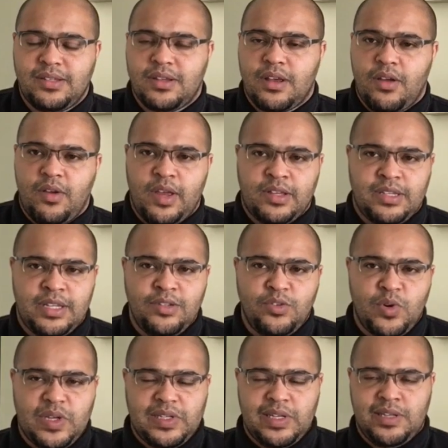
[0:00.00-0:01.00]
So it's
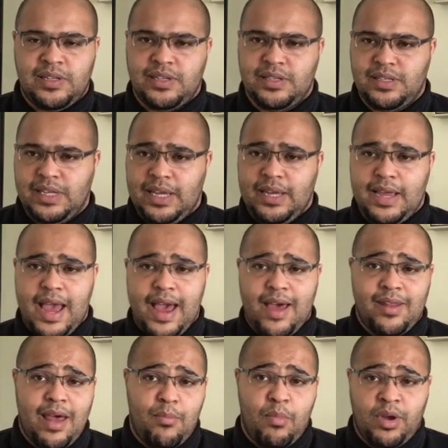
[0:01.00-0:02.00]
interesting to see how
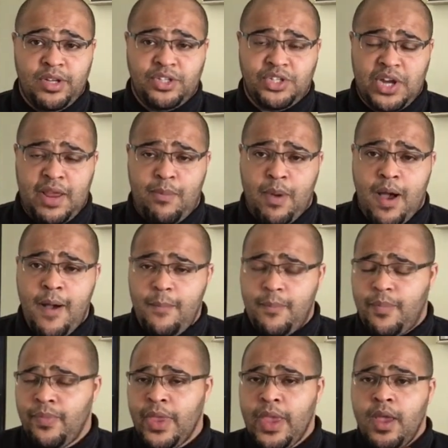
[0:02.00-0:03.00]
that might shape
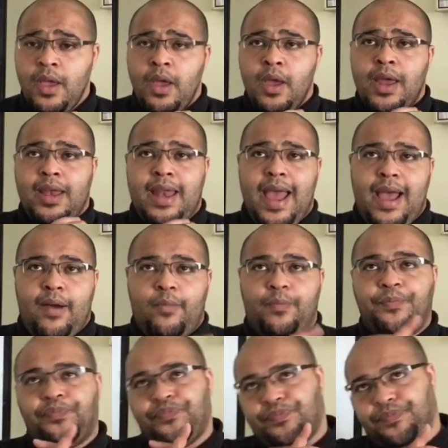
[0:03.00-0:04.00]
up. Now,
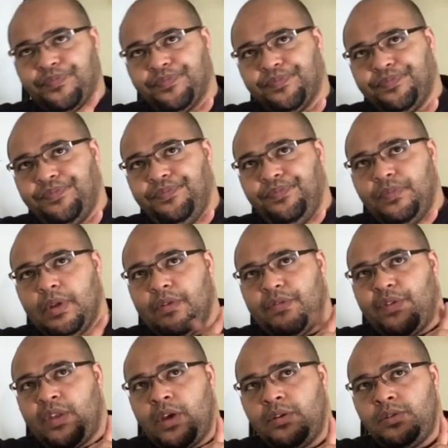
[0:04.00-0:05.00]

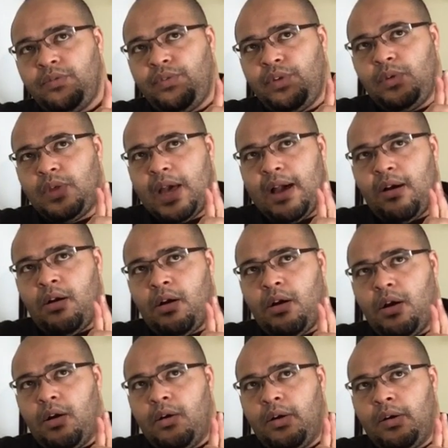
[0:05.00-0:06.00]
for those of you that
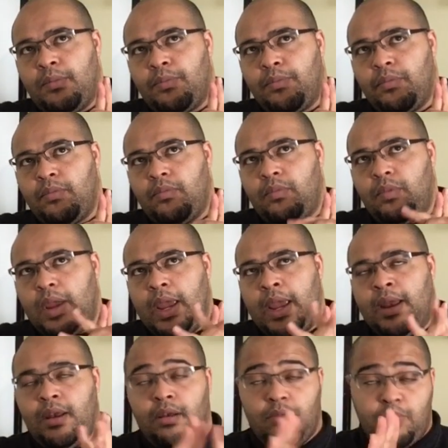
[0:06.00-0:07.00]
are
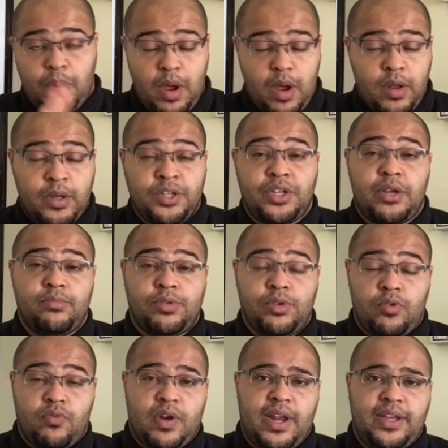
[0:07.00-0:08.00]
in partnerships
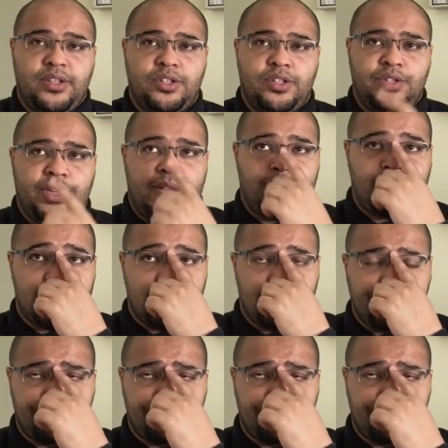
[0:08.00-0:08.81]
or relationships,